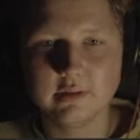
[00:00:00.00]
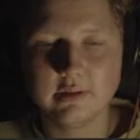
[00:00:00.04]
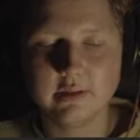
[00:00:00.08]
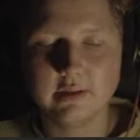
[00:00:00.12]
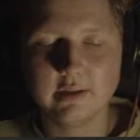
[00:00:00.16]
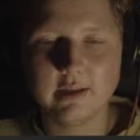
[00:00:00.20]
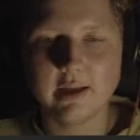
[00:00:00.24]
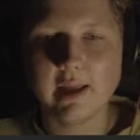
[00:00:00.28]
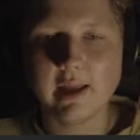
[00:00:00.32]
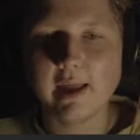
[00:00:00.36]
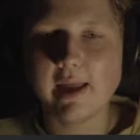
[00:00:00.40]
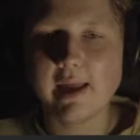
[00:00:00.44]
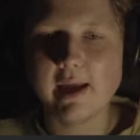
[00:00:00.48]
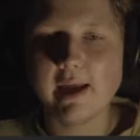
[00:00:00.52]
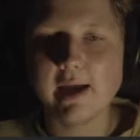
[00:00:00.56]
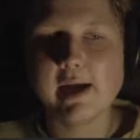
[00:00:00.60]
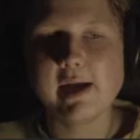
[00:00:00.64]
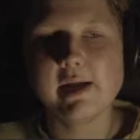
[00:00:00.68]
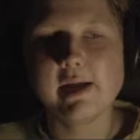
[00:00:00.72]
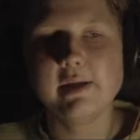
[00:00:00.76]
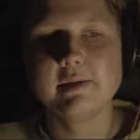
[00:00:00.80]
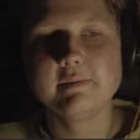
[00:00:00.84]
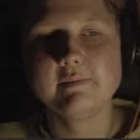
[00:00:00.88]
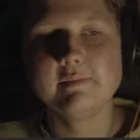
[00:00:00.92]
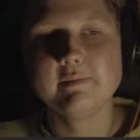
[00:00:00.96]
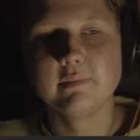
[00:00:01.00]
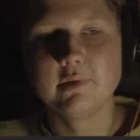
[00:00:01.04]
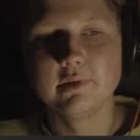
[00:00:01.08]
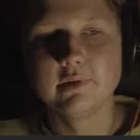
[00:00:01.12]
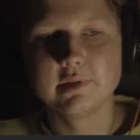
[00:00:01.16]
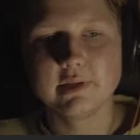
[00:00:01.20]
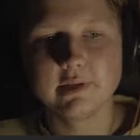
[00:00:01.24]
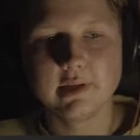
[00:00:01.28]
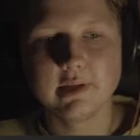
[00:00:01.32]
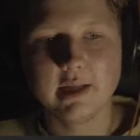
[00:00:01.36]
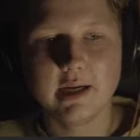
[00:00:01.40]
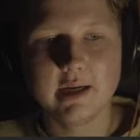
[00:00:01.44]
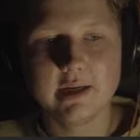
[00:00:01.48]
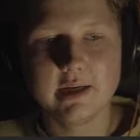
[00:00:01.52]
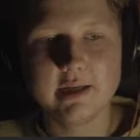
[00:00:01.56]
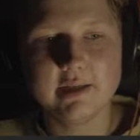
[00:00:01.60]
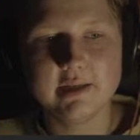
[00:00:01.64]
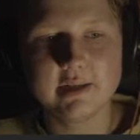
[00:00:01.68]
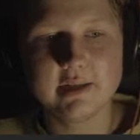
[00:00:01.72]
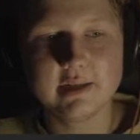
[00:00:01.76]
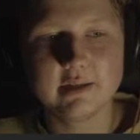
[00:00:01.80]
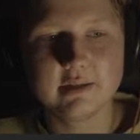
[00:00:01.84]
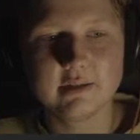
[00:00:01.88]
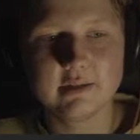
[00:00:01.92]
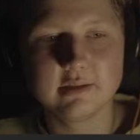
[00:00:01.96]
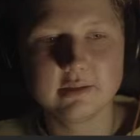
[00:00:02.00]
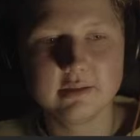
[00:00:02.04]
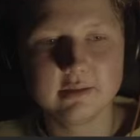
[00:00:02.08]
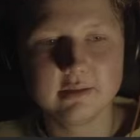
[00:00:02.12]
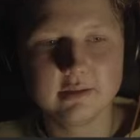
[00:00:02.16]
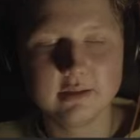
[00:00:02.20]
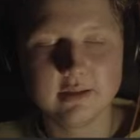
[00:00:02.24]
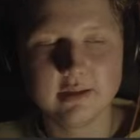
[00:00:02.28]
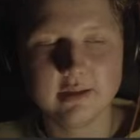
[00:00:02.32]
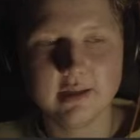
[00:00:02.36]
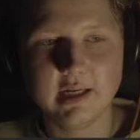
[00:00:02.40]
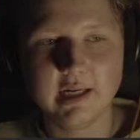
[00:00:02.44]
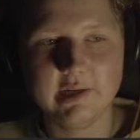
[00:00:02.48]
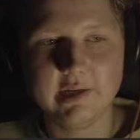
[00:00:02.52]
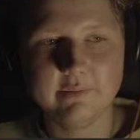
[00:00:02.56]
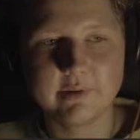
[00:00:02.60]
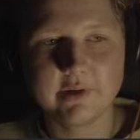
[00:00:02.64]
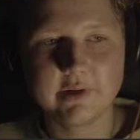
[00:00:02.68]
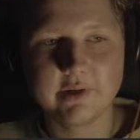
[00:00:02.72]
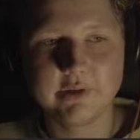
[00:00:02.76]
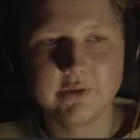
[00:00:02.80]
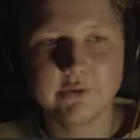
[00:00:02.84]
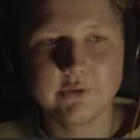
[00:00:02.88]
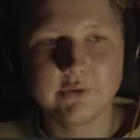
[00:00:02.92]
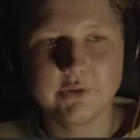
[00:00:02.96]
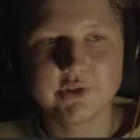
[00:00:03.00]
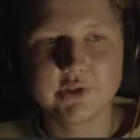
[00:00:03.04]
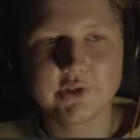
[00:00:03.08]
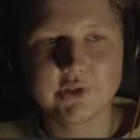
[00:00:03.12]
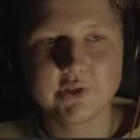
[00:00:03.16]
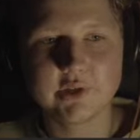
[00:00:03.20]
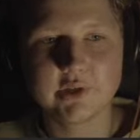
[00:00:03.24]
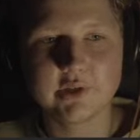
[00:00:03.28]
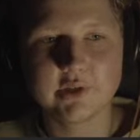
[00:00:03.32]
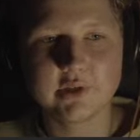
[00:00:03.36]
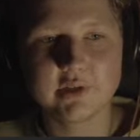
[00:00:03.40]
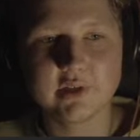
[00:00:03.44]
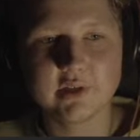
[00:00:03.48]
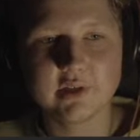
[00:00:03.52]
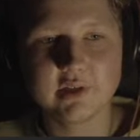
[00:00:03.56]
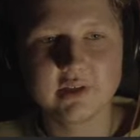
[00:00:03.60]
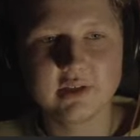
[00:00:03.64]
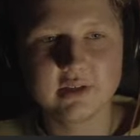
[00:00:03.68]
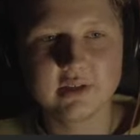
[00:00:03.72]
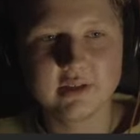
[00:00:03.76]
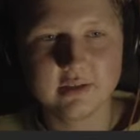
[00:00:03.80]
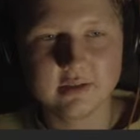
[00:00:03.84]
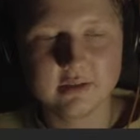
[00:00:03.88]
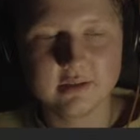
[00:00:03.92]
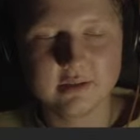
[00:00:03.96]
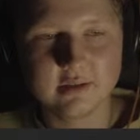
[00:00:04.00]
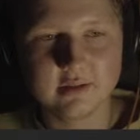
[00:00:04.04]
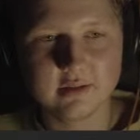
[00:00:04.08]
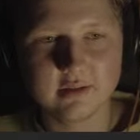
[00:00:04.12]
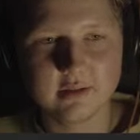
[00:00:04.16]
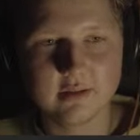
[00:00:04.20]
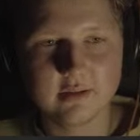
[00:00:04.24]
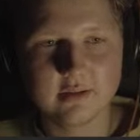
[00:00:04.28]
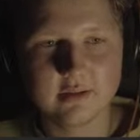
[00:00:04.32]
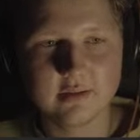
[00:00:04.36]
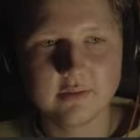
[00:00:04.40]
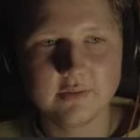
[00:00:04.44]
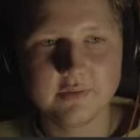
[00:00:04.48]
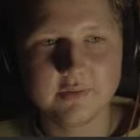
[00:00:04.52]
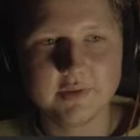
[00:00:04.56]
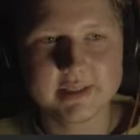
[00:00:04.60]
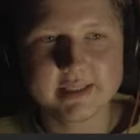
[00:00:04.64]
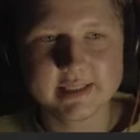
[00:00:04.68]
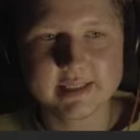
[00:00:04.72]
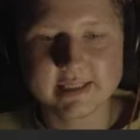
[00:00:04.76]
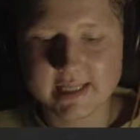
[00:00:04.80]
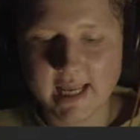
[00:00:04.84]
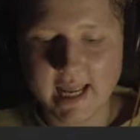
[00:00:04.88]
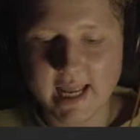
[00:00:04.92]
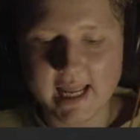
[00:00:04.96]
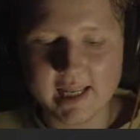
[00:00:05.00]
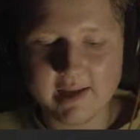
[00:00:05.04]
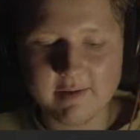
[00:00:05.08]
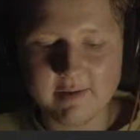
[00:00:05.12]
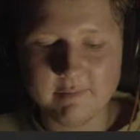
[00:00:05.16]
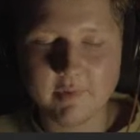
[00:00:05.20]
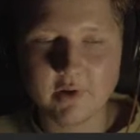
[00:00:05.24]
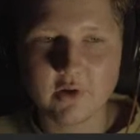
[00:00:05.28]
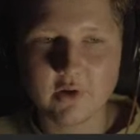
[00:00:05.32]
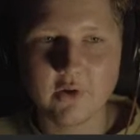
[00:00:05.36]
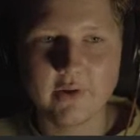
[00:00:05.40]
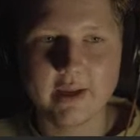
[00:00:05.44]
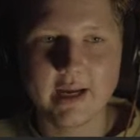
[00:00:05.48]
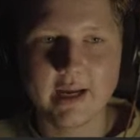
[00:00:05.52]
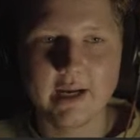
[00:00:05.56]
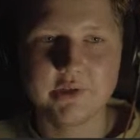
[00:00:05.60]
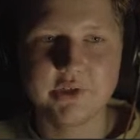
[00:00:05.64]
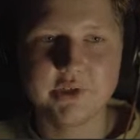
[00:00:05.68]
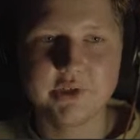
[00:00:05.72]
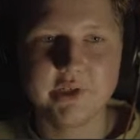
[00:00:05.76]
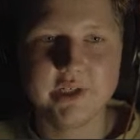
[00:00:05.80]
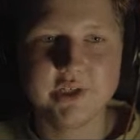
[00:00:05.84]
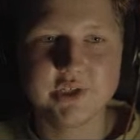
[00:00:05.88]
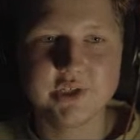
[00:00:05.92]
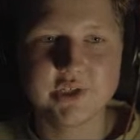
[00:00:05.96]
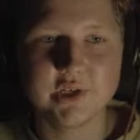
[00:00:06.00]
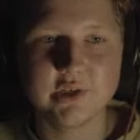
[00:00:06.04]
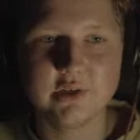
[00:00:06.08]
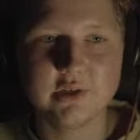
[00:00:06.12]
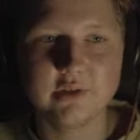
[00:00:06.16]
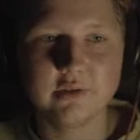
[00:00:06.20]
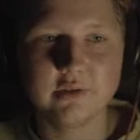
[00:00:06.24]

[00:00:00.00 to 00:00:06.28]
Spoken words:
and multi-line, and we're gonna return the same concatenation